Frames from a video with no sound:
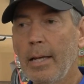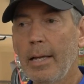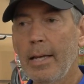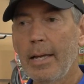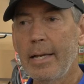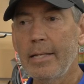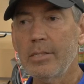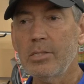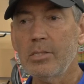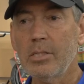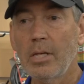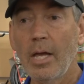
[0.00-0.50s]

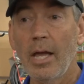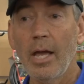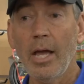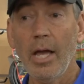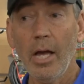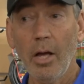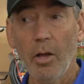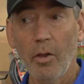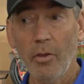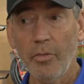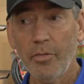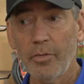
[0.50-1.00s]
its
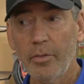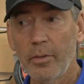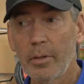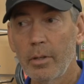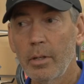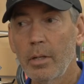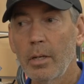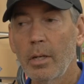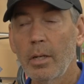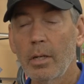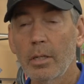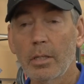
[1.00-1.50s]
health
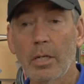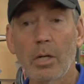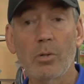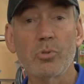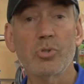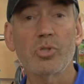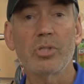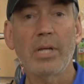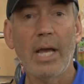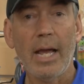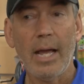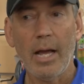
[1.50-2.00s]

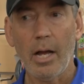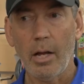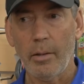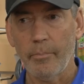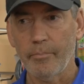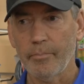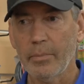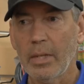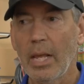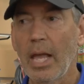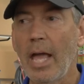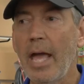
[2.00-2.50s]
goes
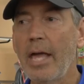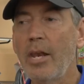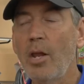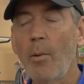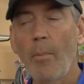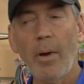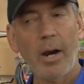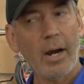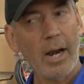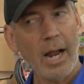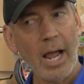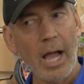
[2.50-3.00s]
down. And no
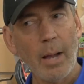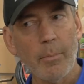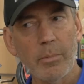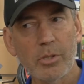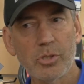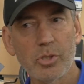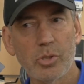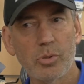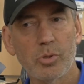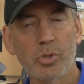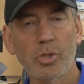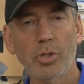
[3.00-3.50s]
matter how
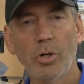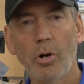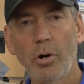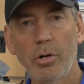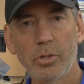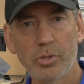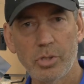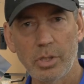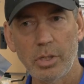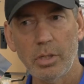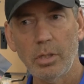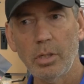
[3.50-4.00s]
much you
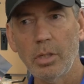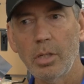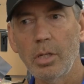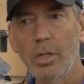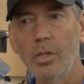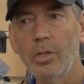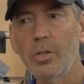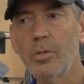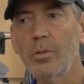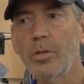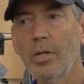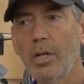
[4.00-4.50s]
charge it,
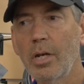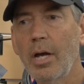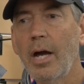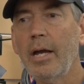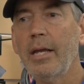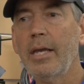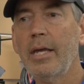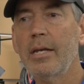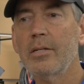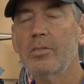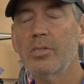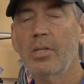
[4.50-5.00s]
you
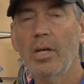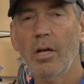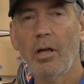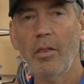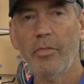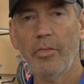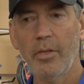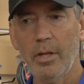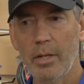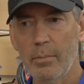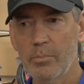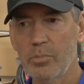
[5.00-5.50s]
cannot get its
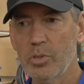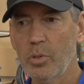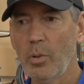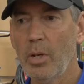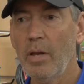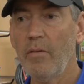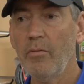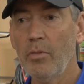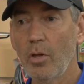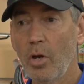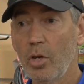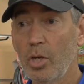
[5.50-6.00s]
health up. So
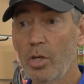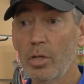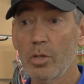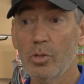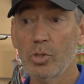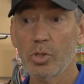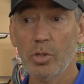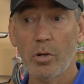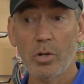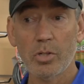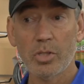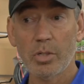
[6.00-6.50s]
even though you can
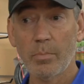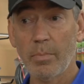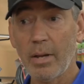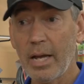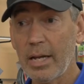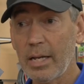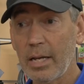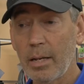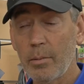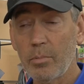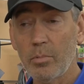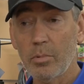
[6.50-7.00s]
charge it
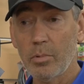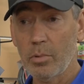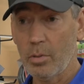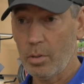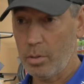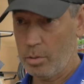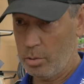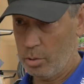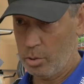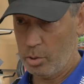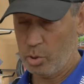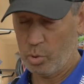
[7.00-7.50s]
back up
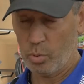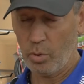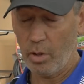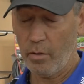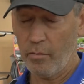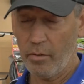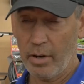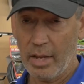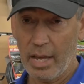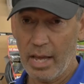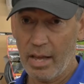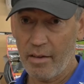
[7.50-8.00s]
to
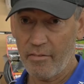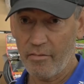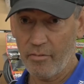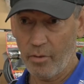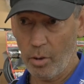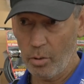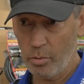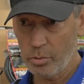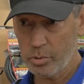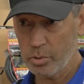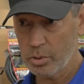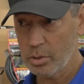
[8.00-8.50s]
12.5
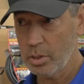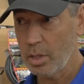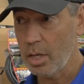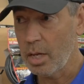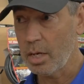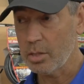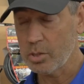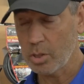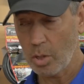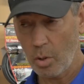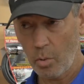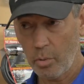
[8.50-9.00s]
volts
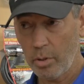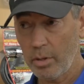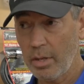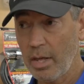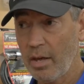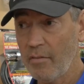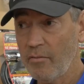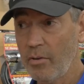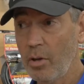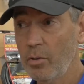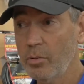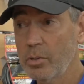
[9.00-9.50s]
and it's holding
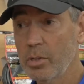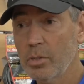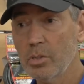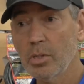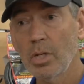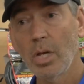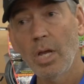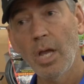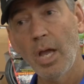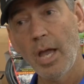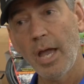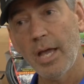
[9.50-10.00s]
that voltage,
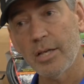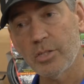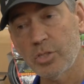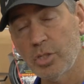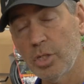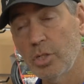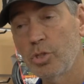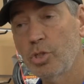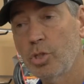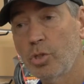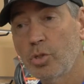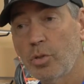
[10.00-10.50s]
as
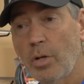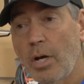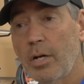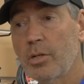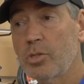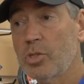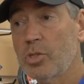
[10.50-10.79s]
soon as you try to